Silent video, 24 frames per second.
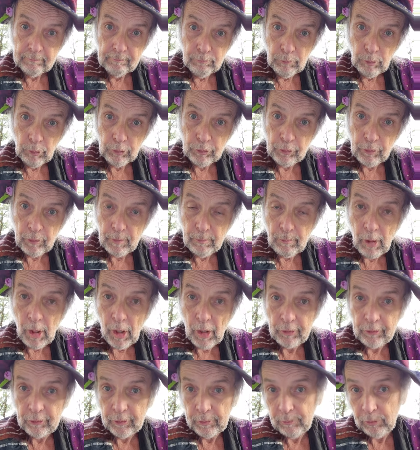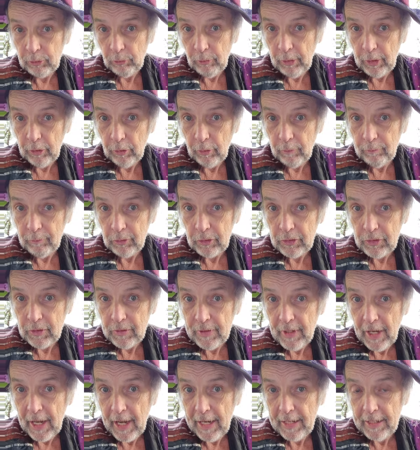most of the Muslims went over to
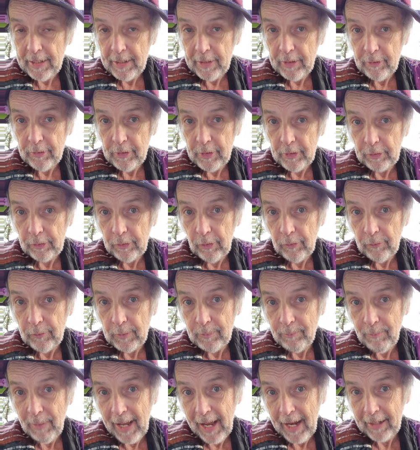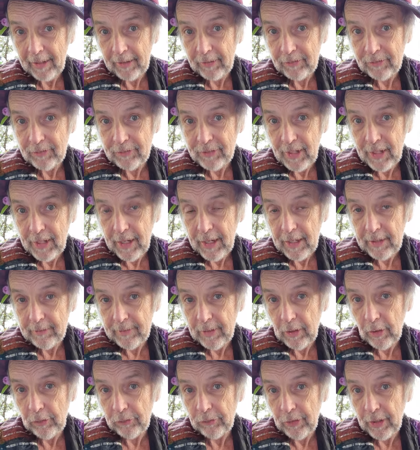that area, called it Pakistan.
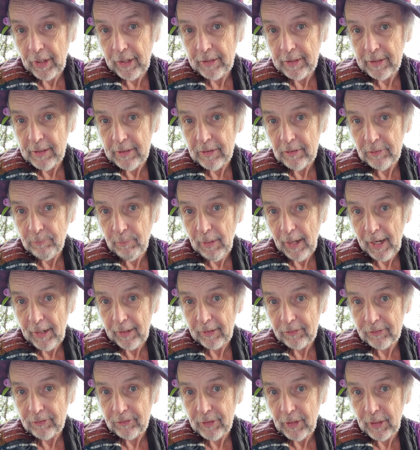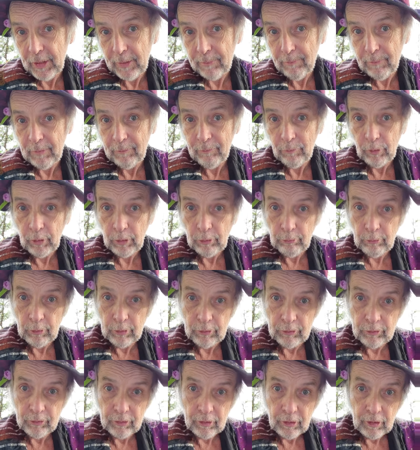They also had East Pakistan before
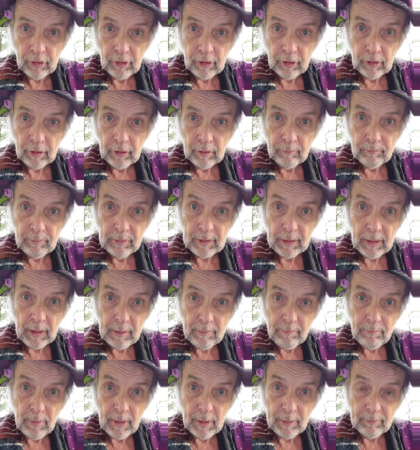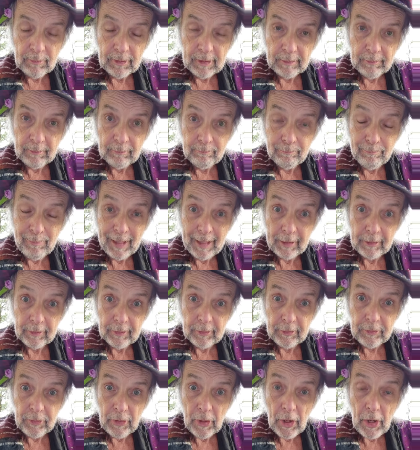it became
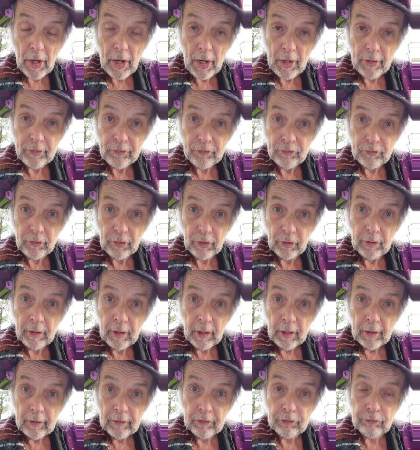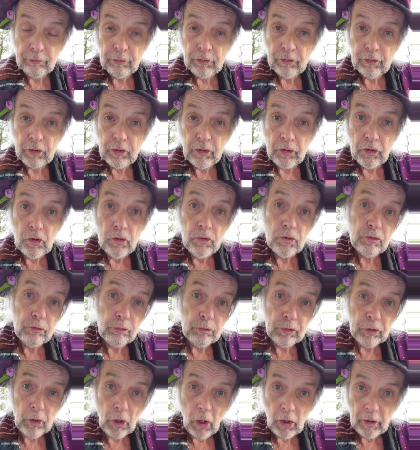Bangladesh. This was a huge, it
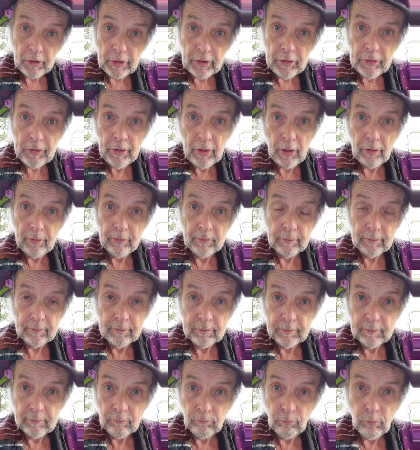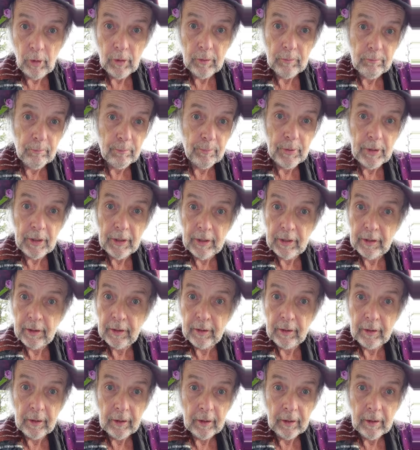was all India. One
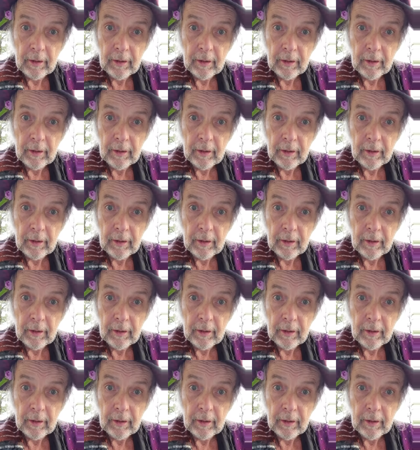big